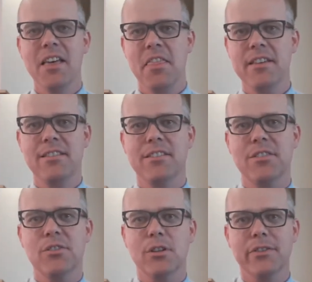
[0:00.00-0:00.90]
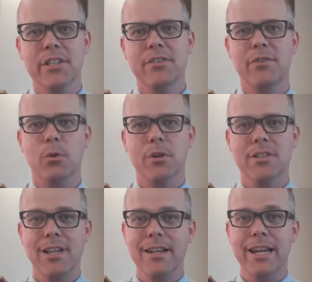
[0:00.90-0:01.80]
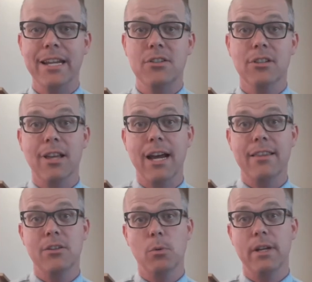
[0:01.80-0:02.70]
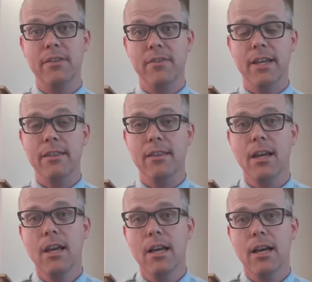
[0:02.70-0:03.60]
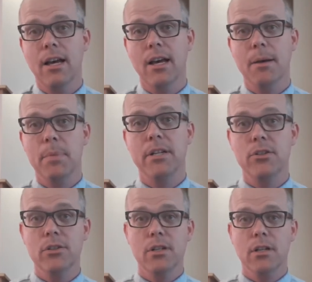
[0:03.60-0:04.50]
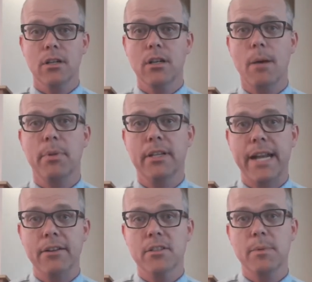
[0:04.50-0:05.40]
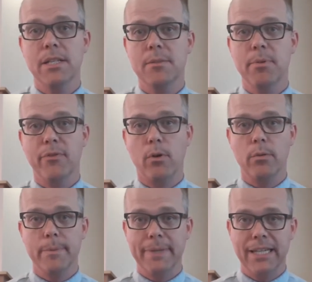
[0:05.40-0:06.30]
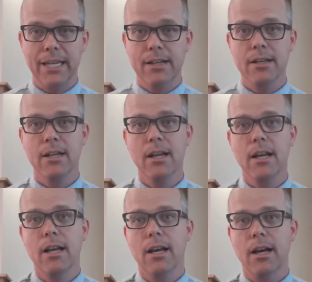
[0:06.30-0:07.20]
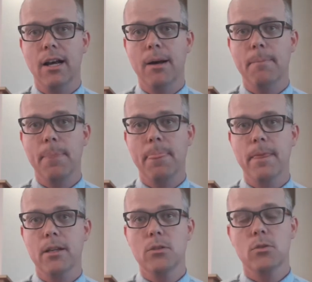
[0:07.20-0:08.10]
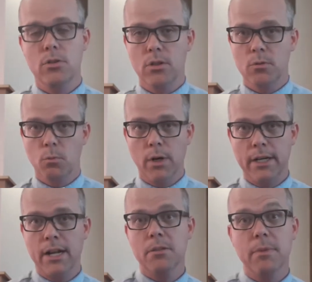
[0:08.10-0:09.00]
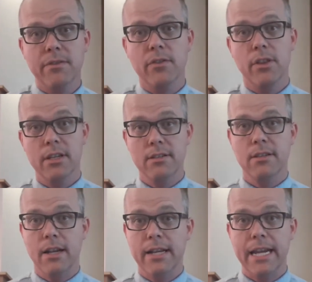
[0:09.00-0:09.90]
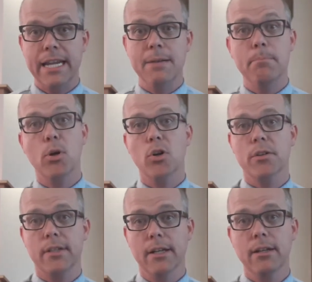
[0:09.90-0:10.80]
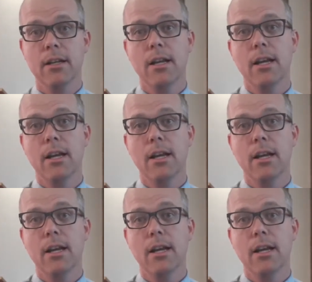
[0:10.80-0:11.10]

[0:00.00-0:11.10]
This is a service for Sunday, July the 25th, uh, but just a couple announcements before we begin. Um, just one announcement for this Sunday in person.